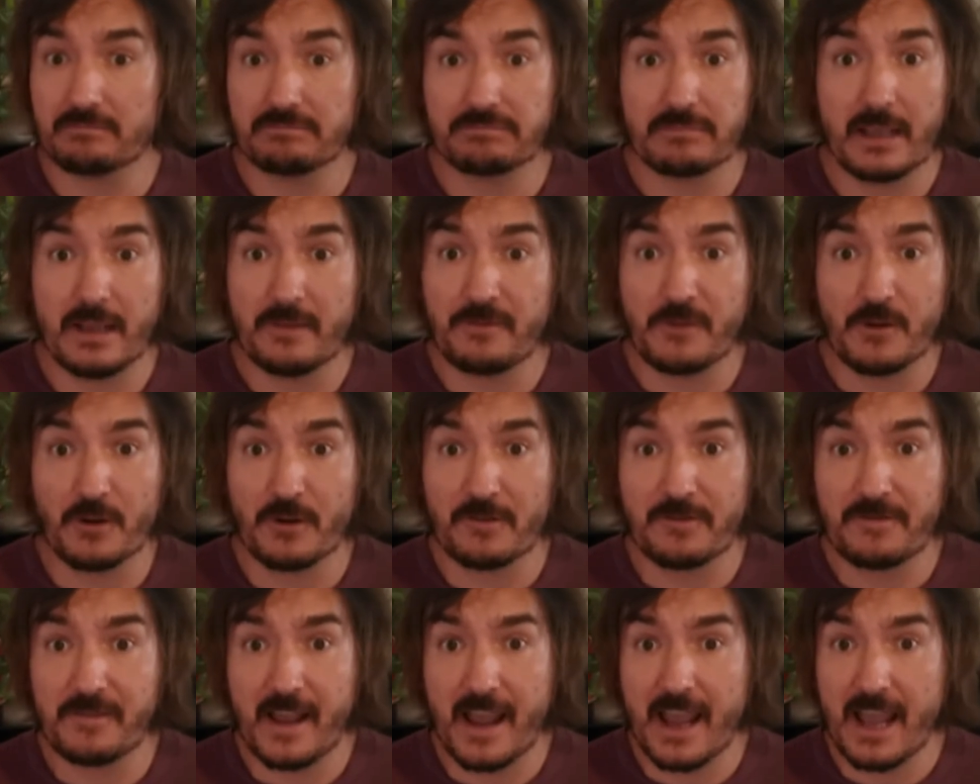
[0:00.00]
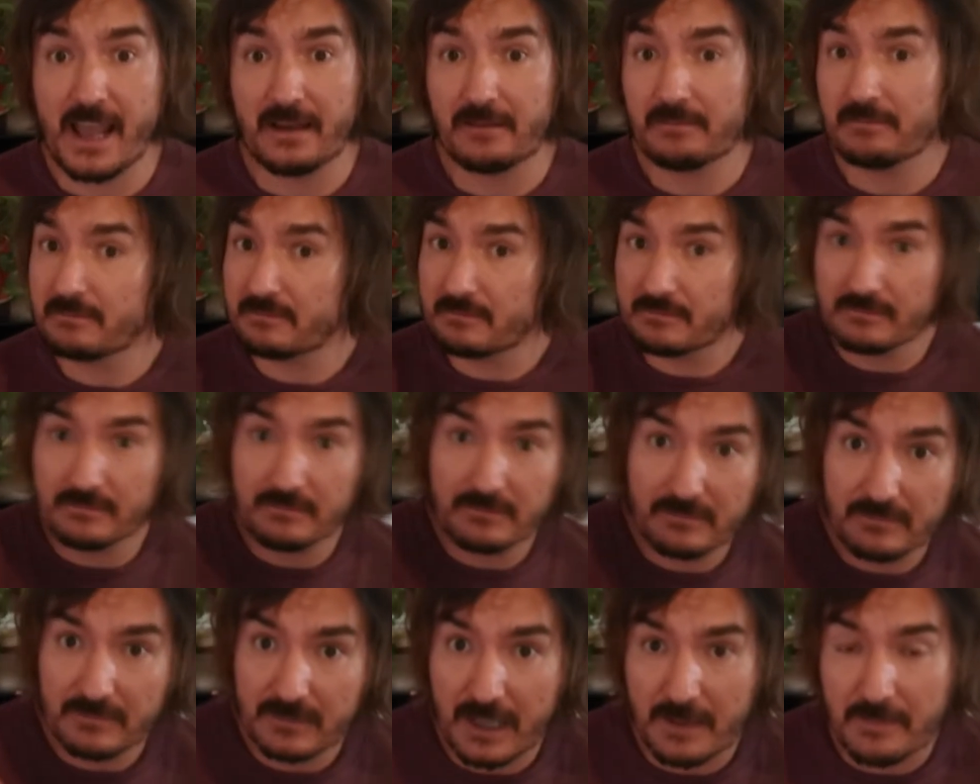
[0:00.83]
If you're a fan,
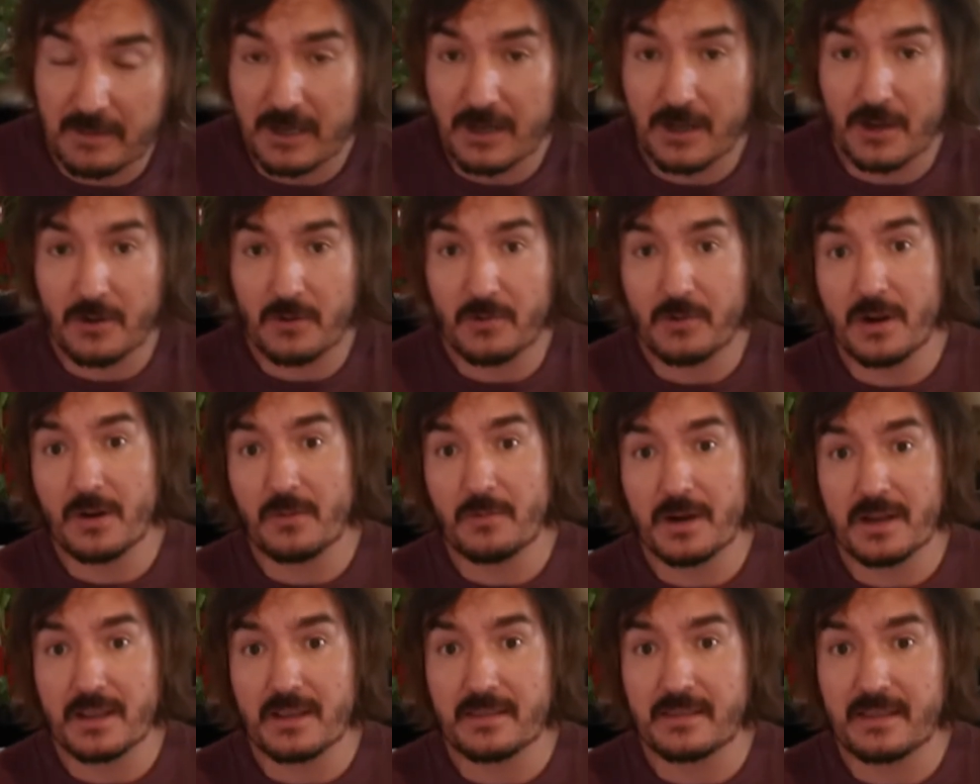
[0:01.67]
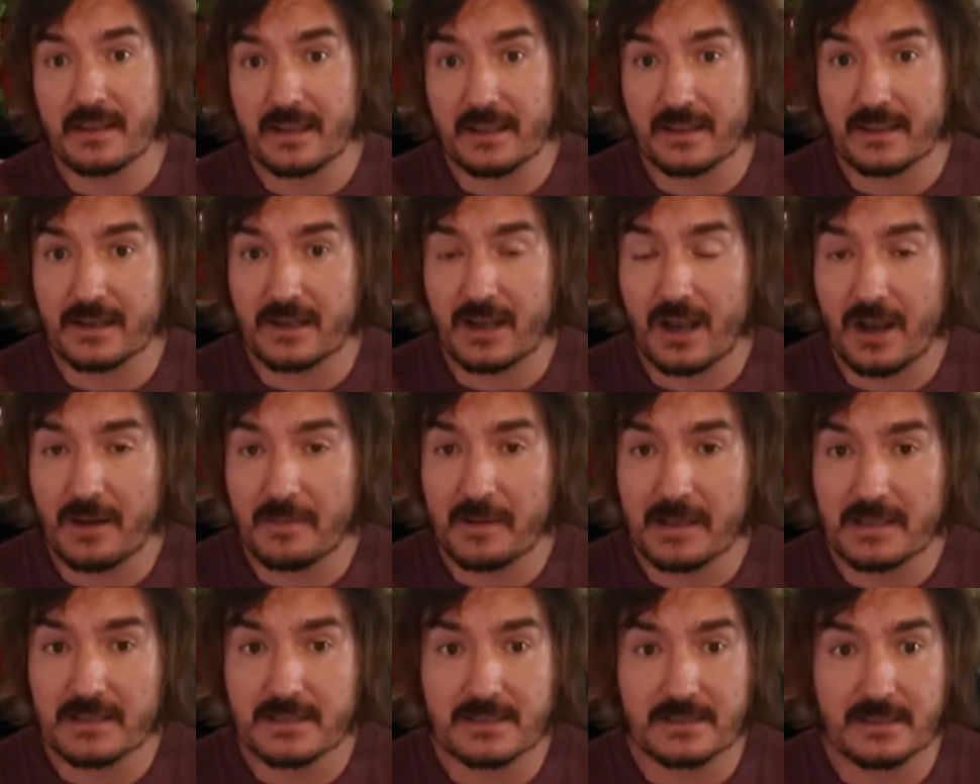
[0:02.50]
let me know what you think in the
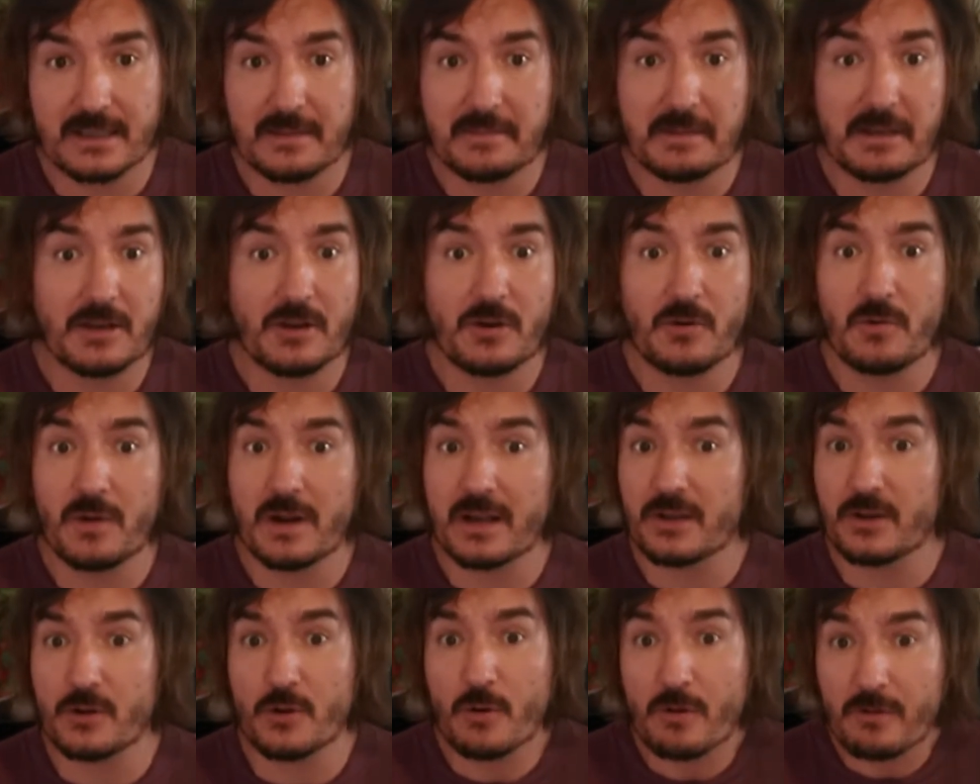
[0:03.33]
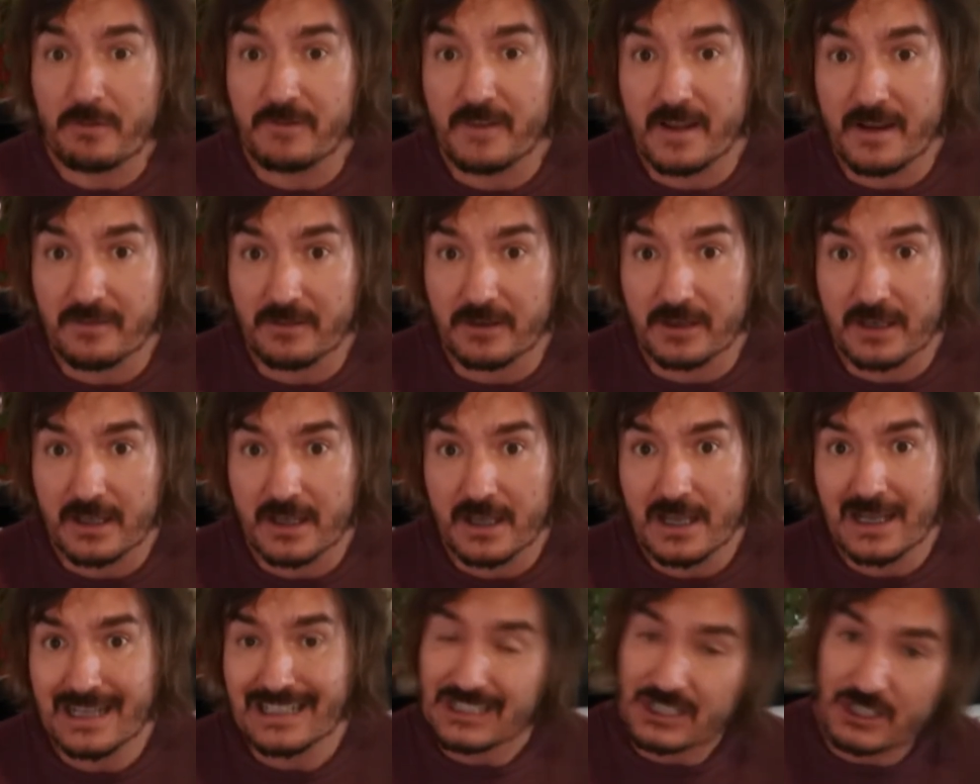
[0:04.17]
comments. Let me know what your favorite
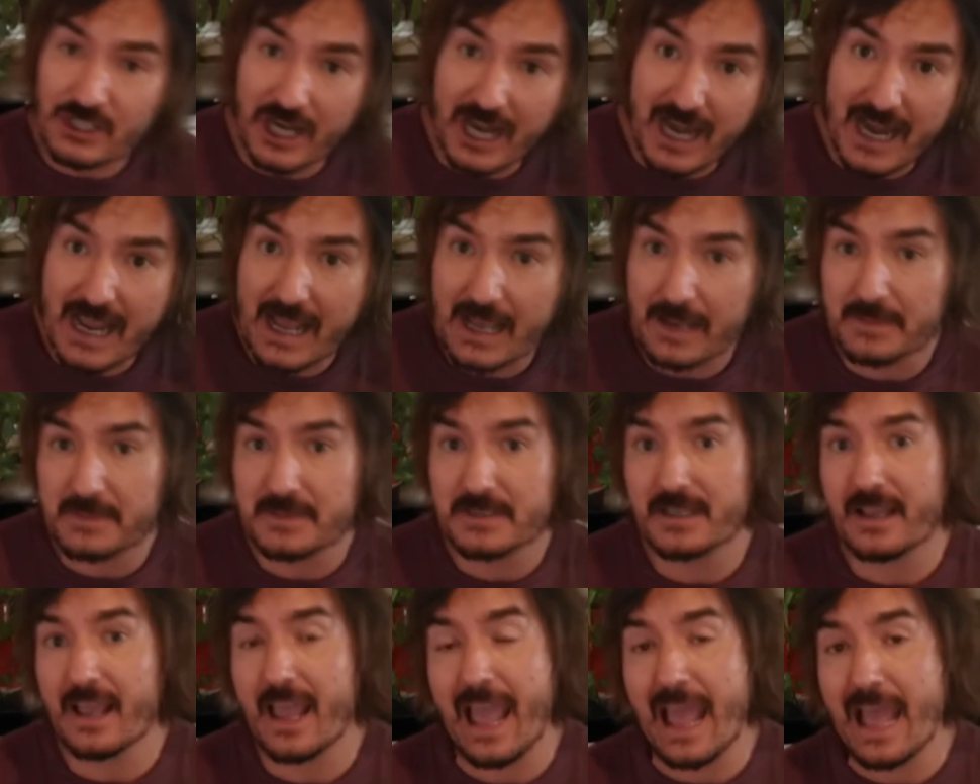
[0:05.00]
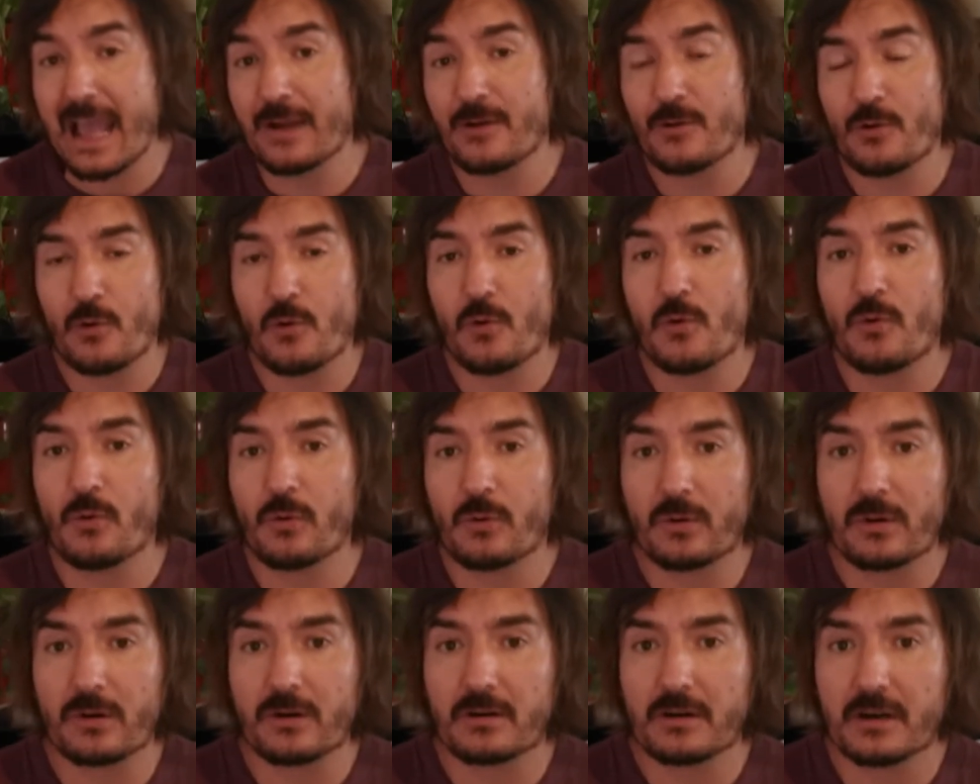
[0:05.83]
jams and
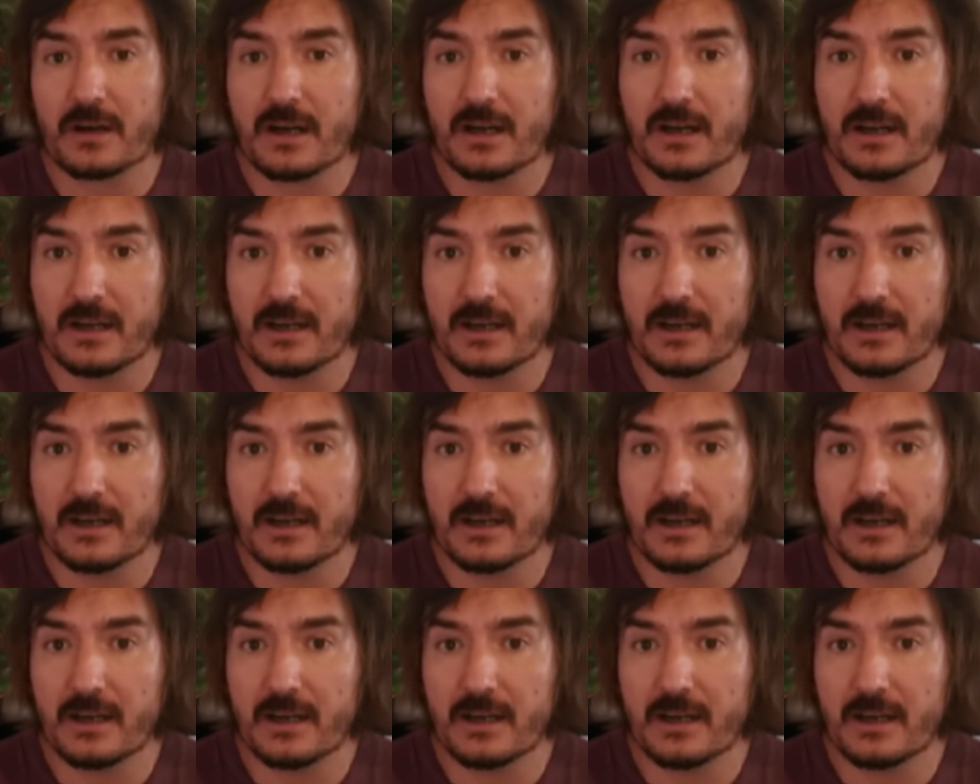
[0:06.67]
or